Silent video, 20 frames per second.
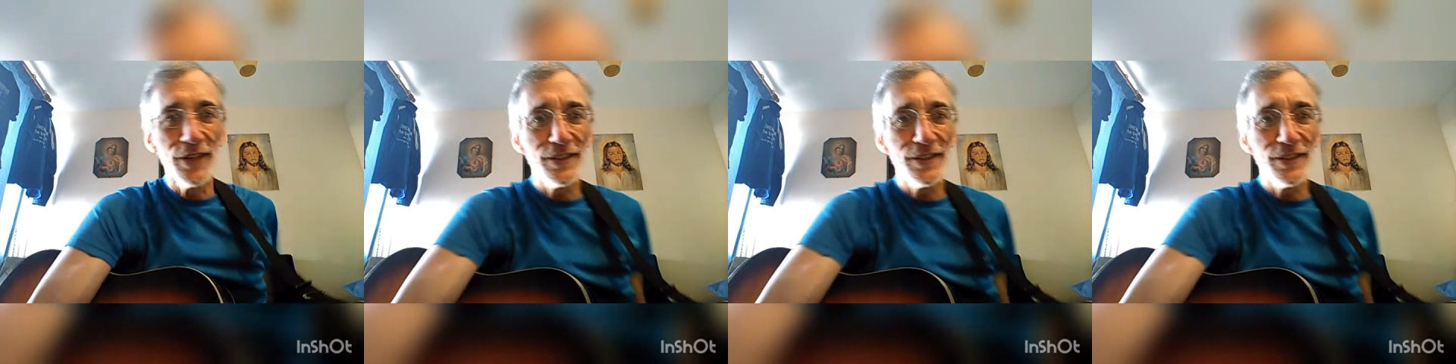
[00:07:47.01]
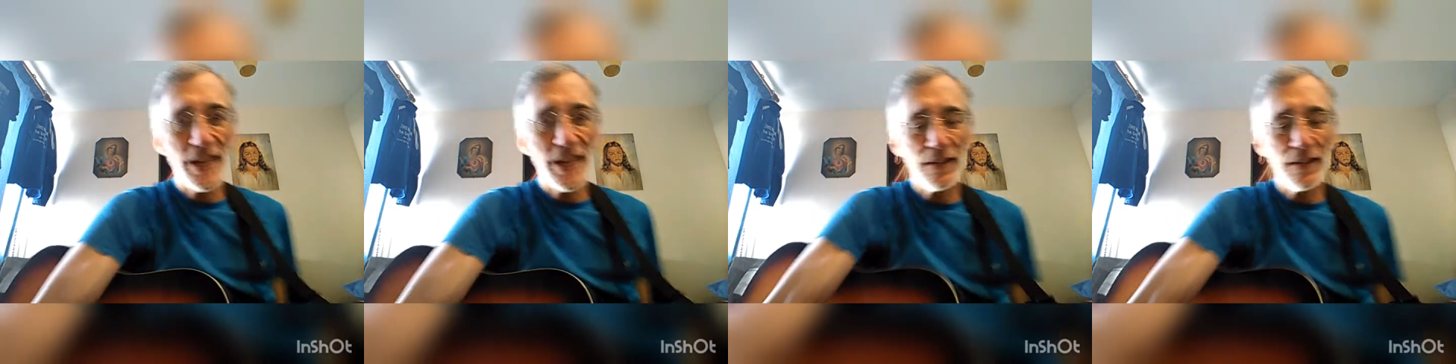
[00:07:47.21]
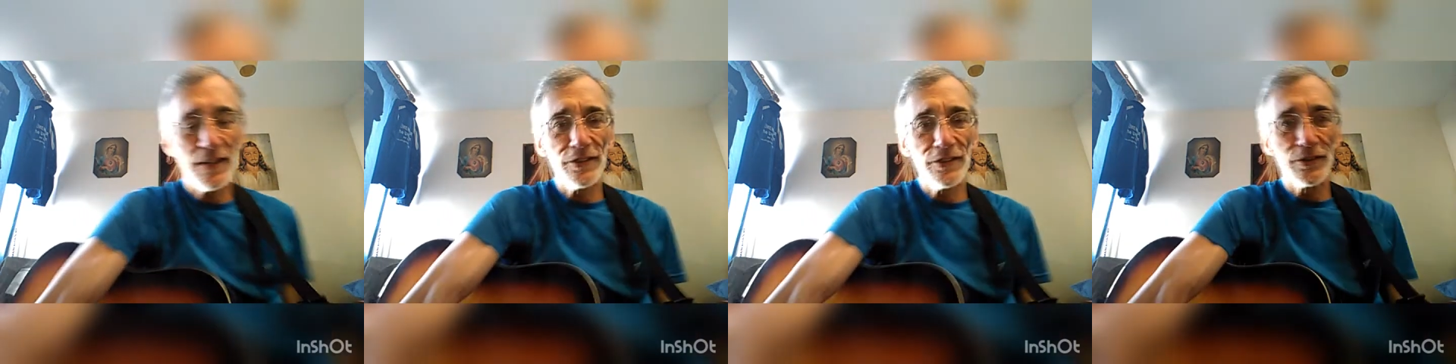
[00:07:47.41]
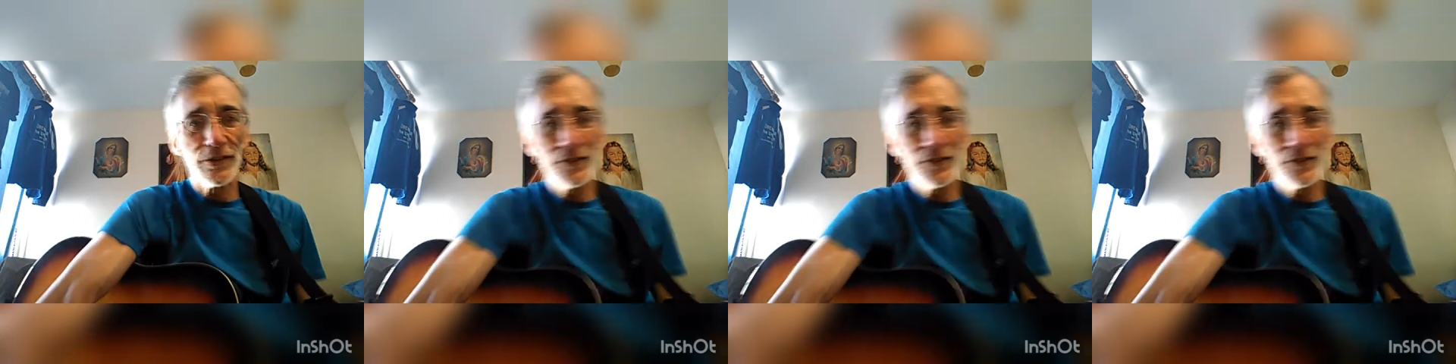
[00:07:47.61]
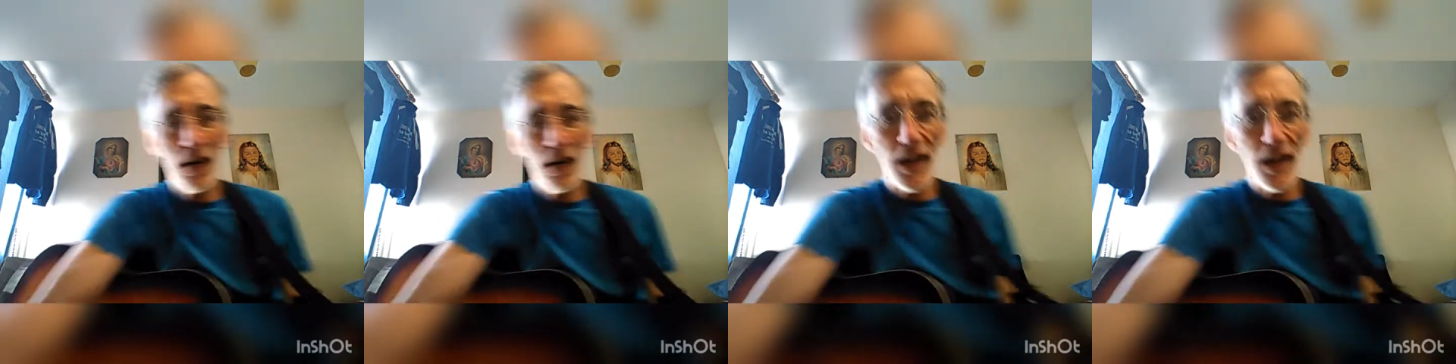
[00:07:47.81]
take a little
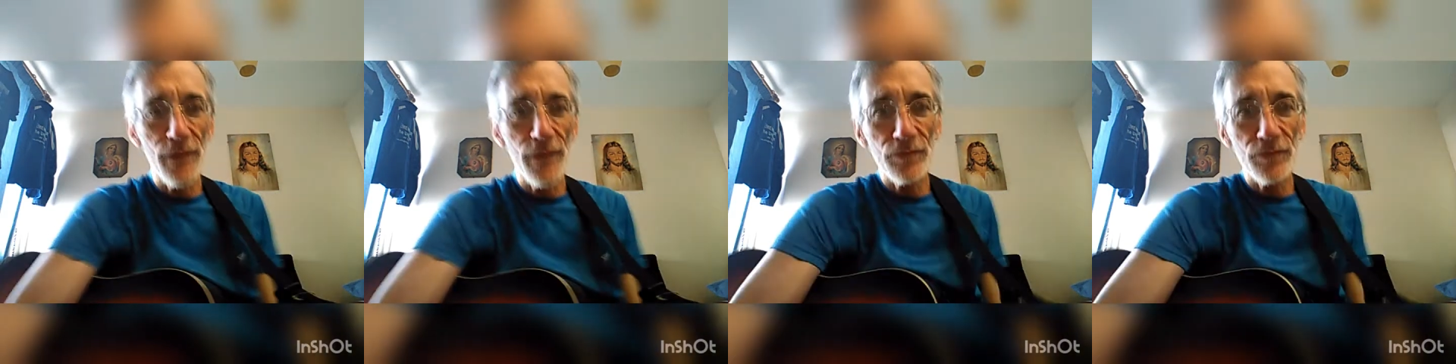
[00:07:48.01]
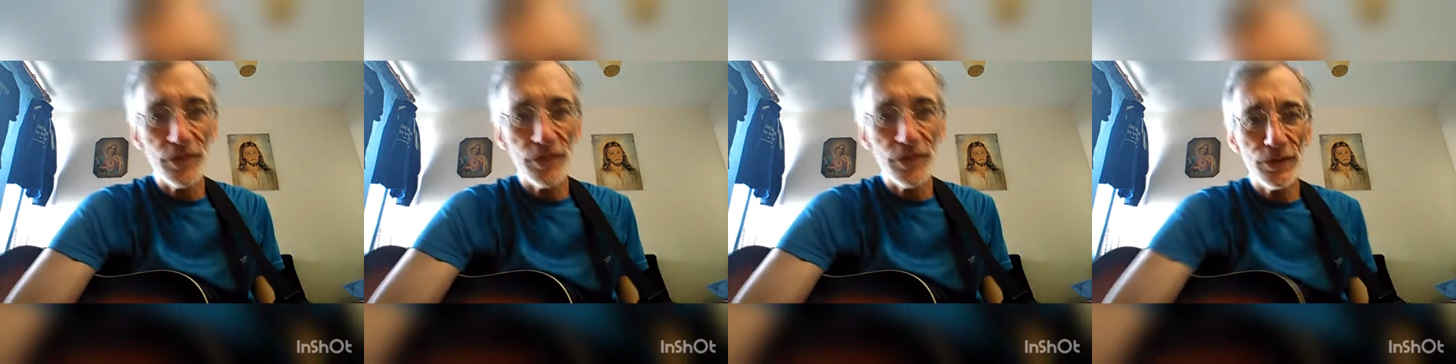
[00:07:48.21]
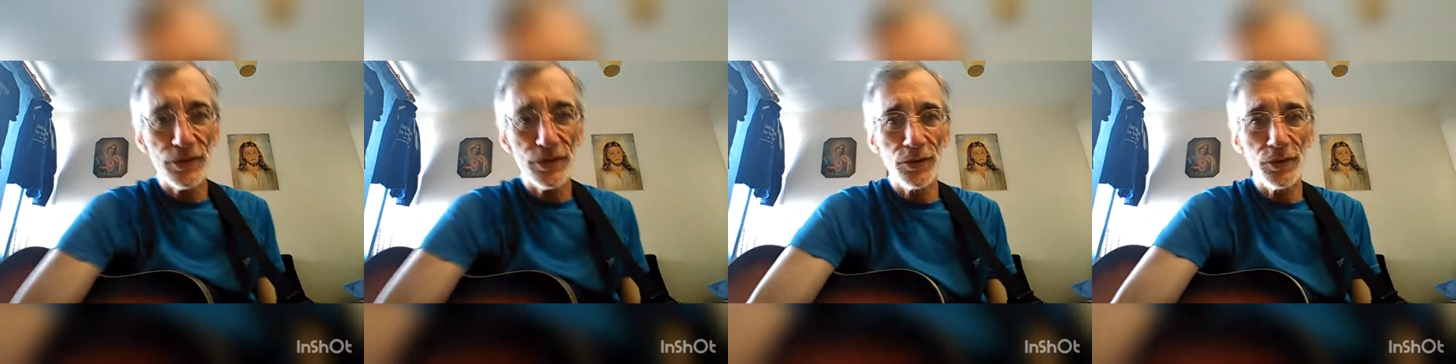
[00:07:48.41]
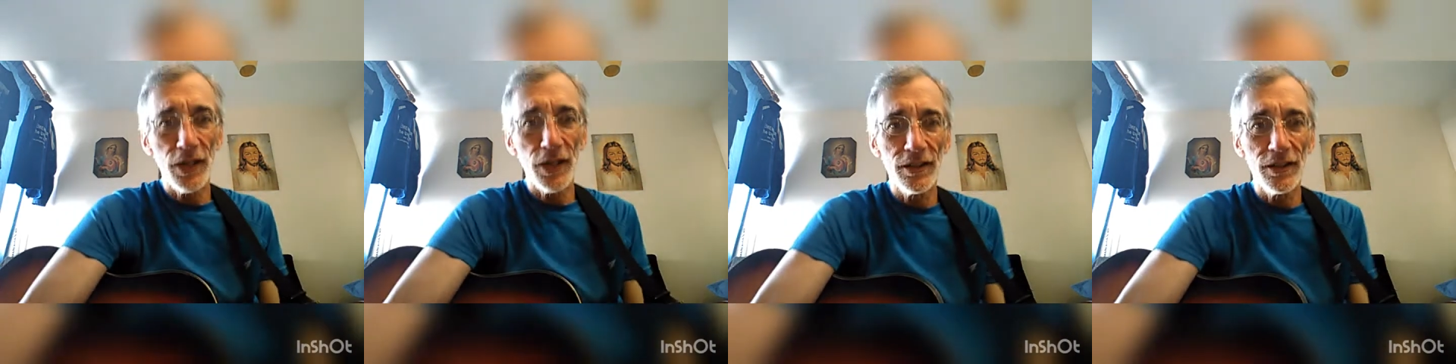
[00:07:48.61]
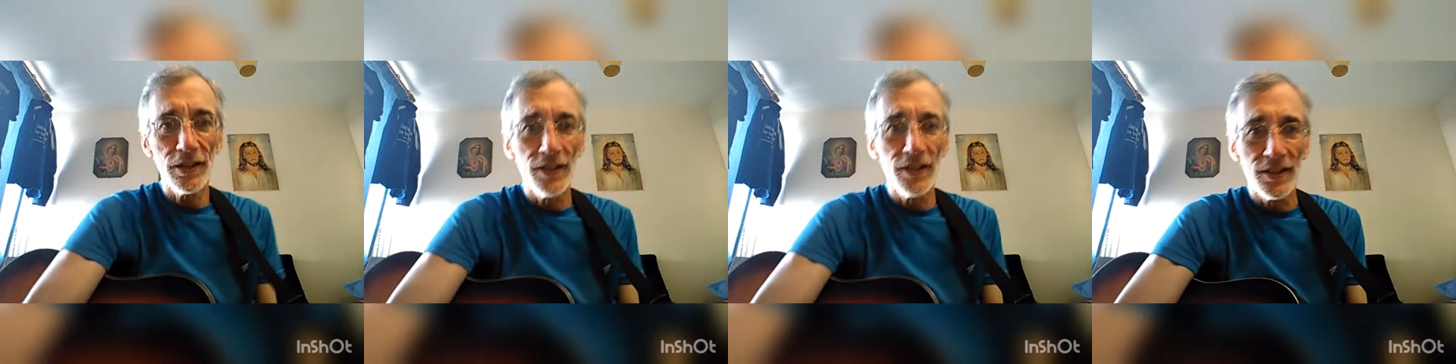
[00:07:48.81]
time to uh,